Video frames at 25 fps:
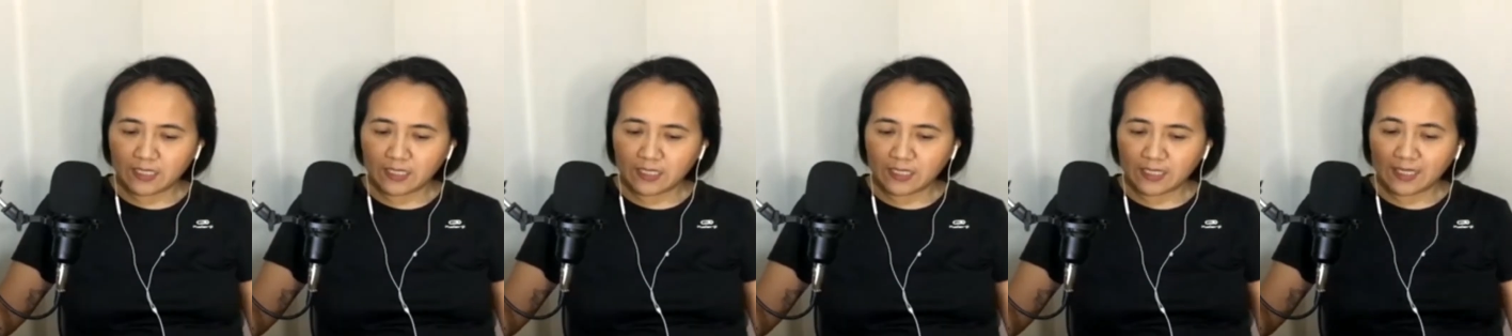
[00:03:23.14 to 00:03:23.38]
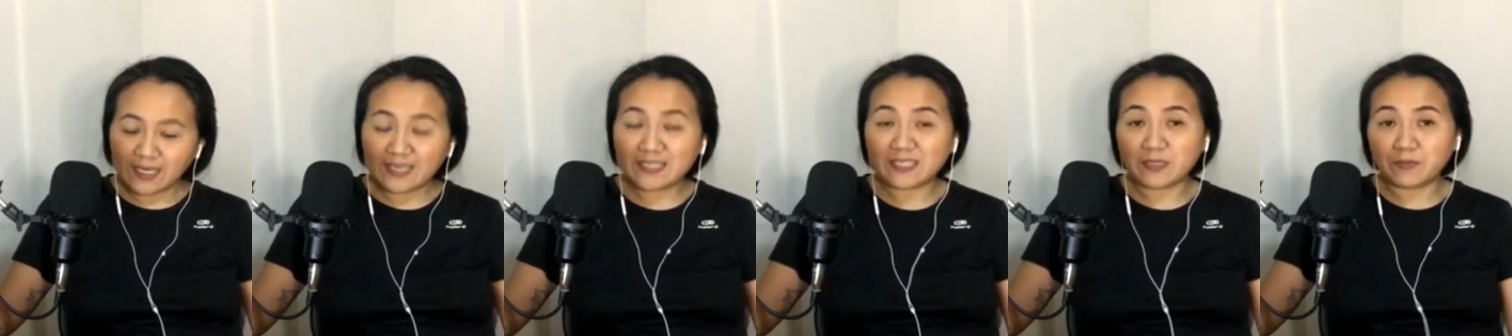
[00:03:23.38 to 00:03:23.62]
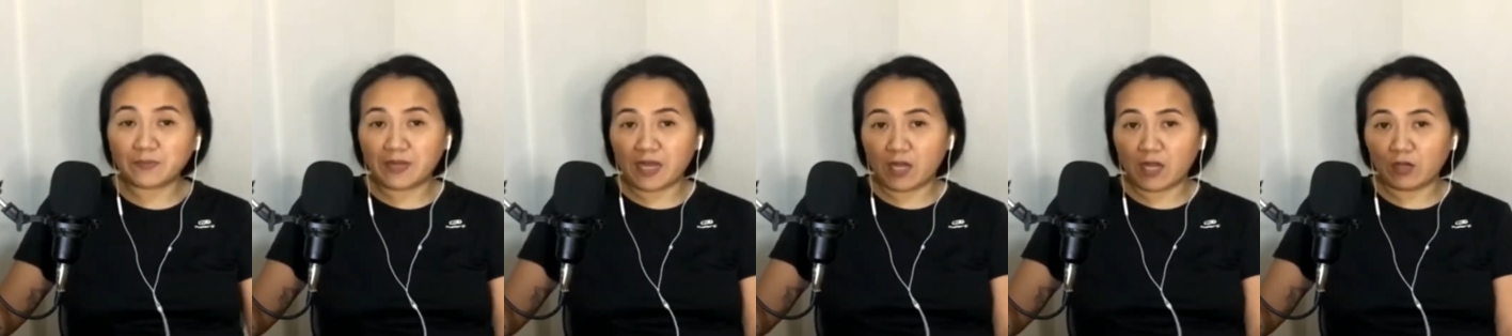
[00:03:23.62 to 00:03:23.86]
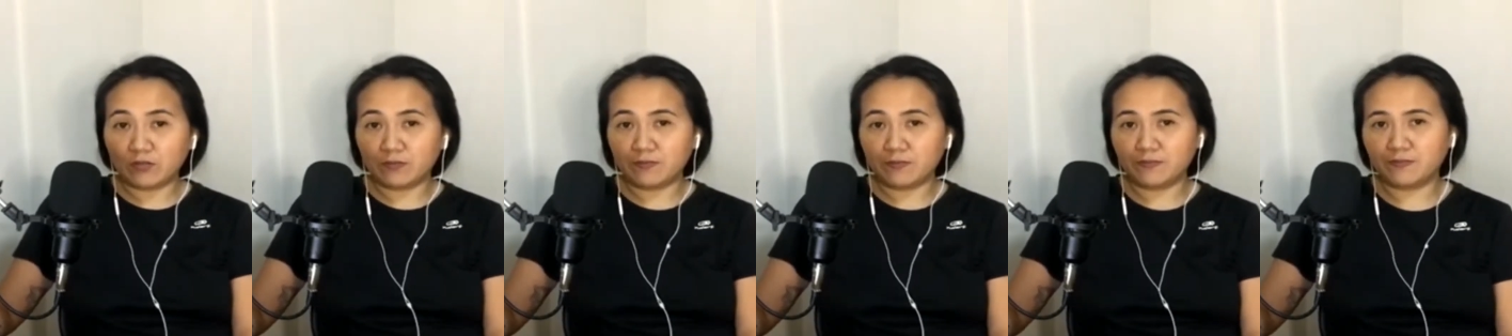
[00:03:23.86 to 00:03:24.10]
is about.
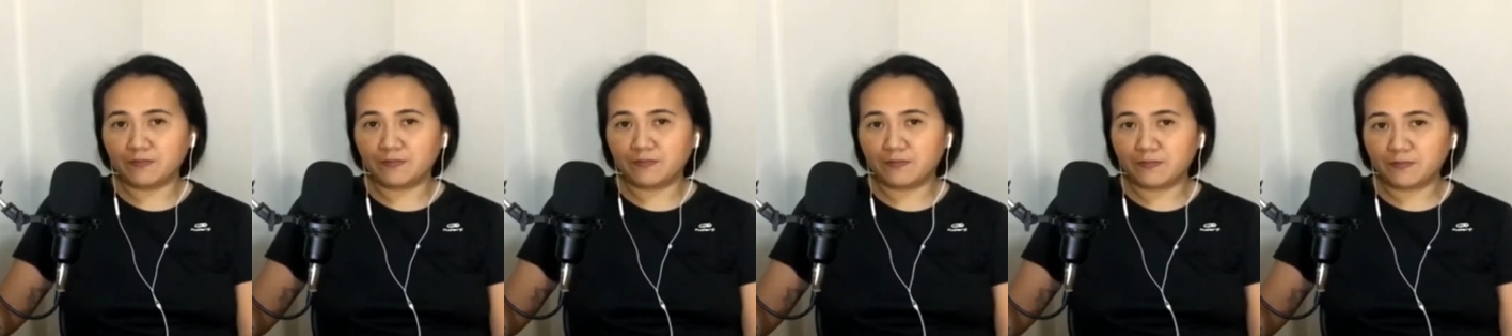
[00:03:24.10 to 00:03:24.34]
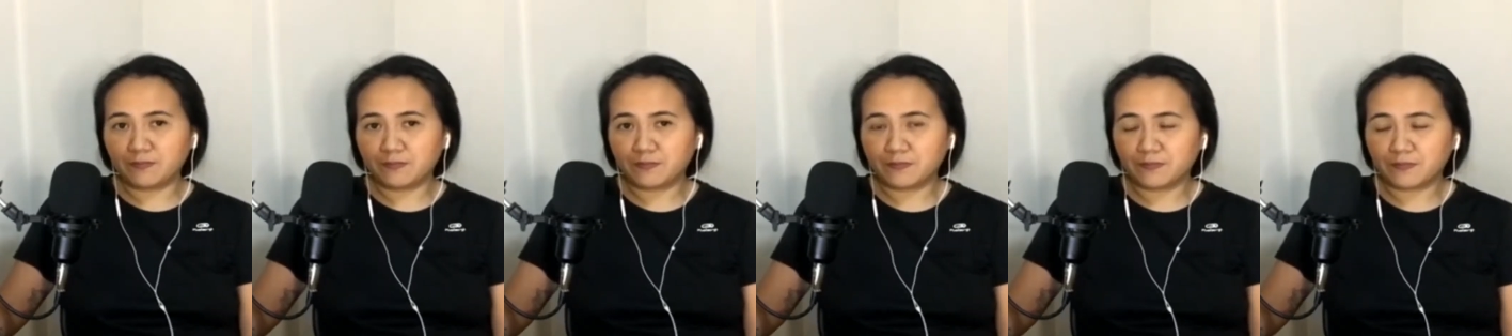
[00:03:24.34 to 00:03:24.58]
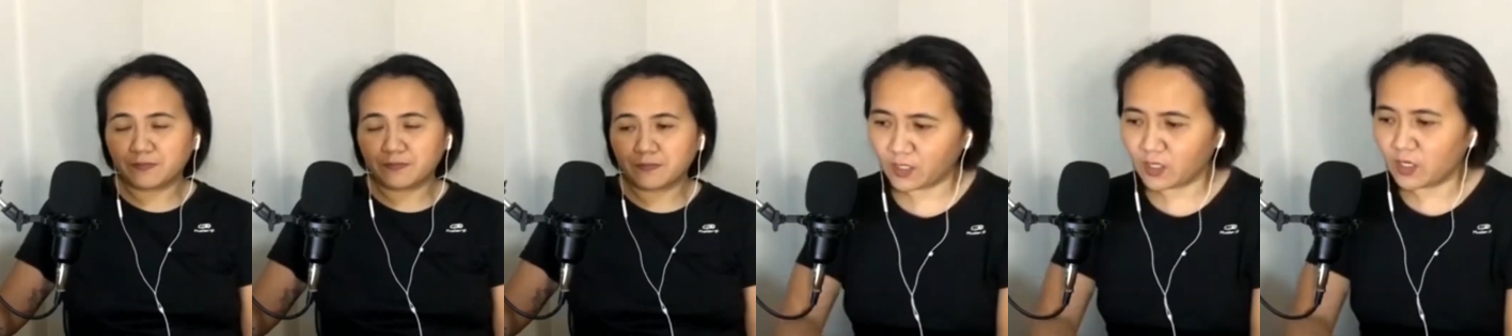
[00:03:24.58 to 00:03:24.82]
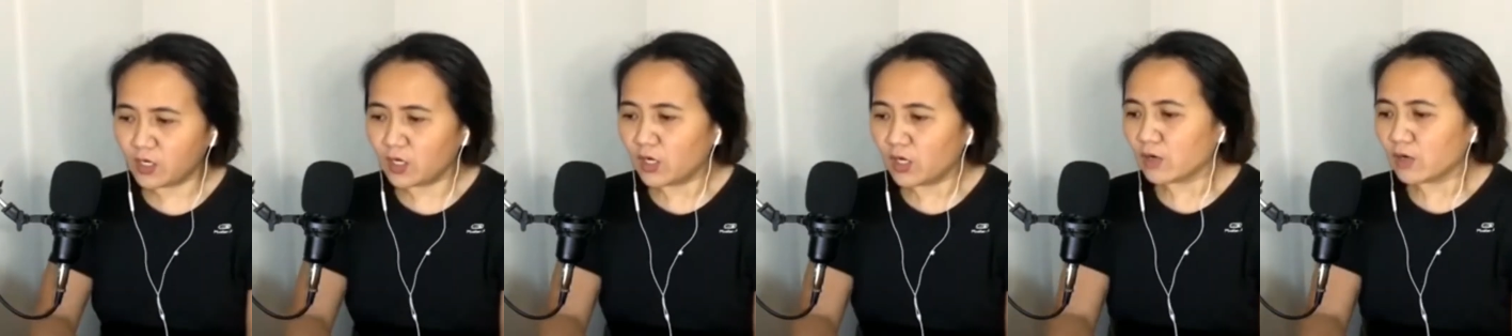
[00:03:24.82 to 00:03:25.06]

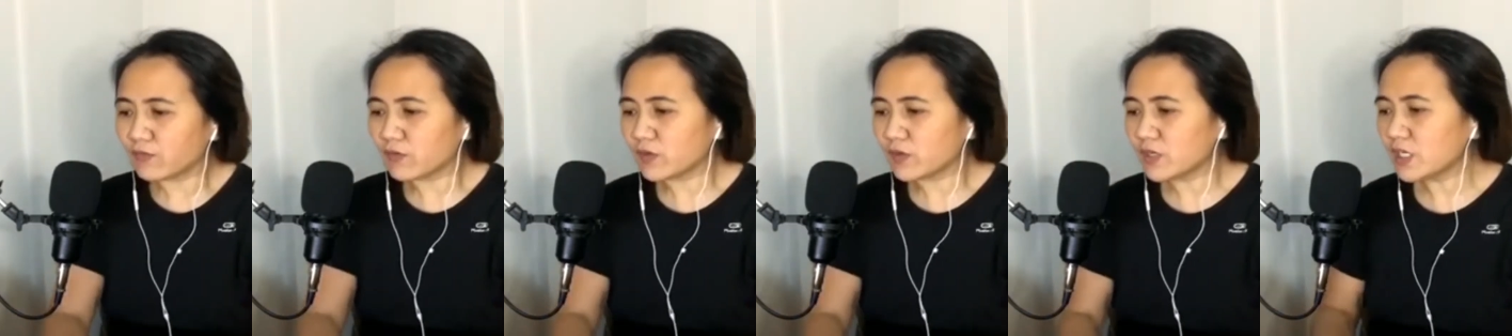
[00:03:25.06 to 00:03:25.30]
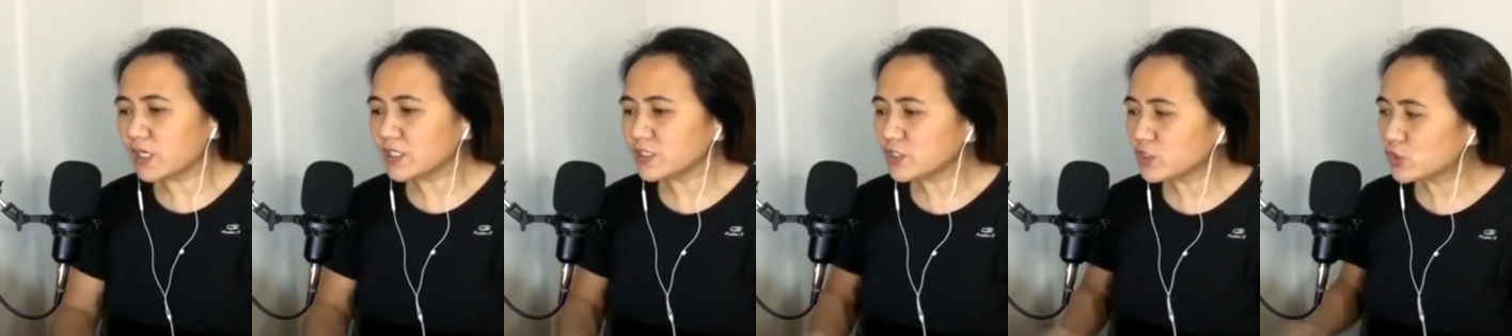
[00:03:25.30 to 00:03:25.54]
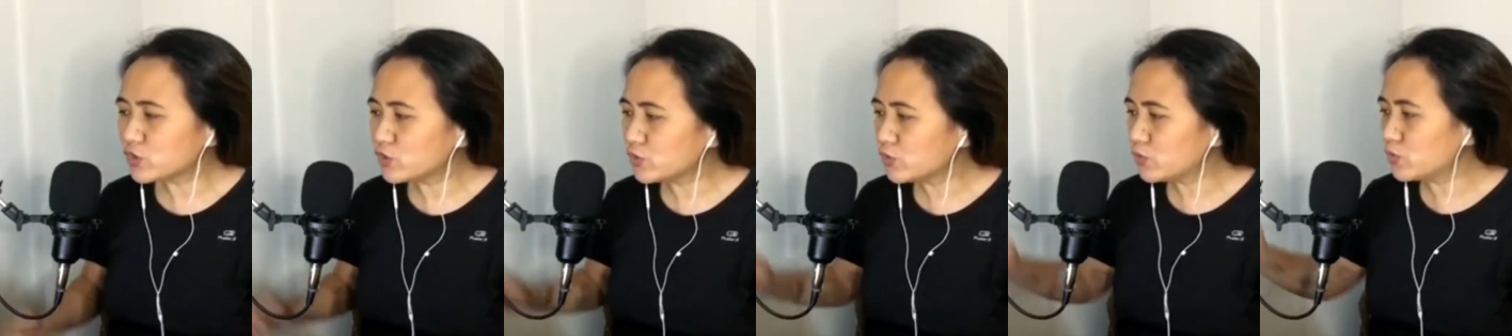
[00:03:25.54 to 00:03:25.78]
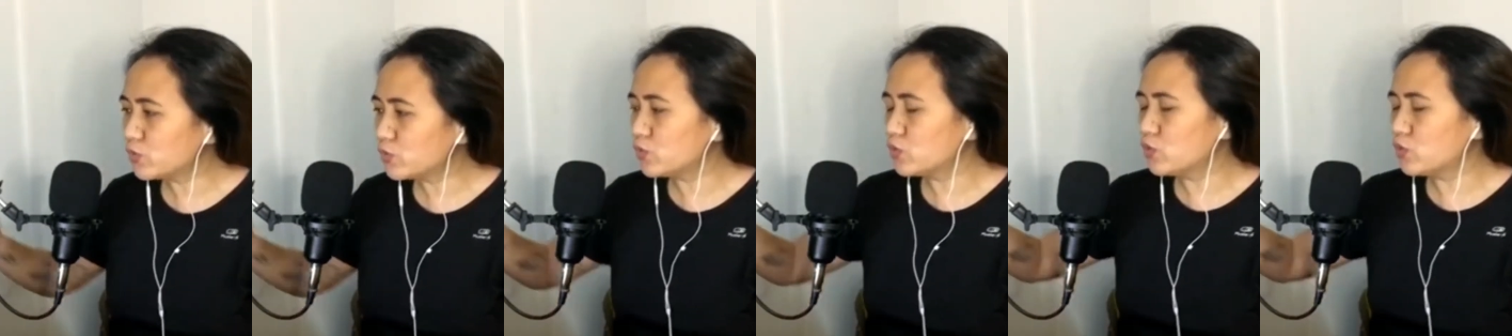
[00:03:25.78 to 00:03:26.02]
For us
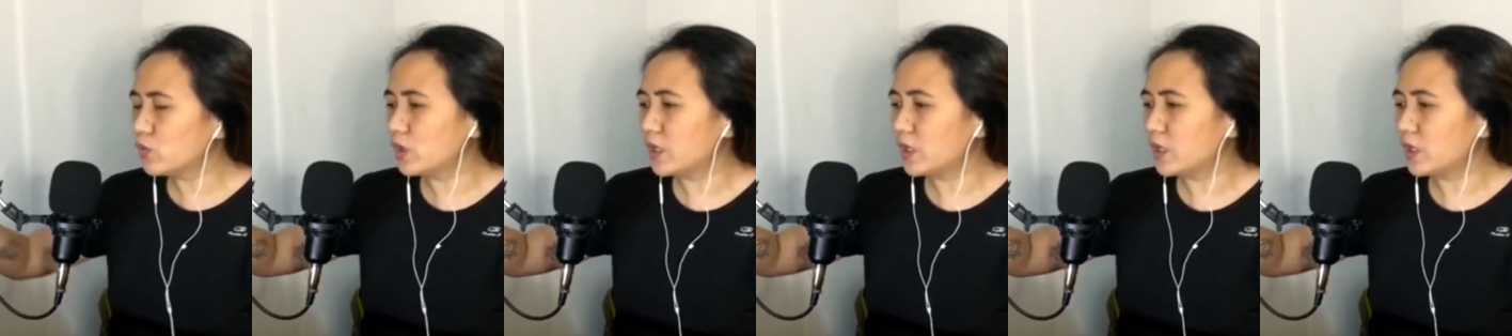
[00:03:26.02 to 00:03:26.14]
to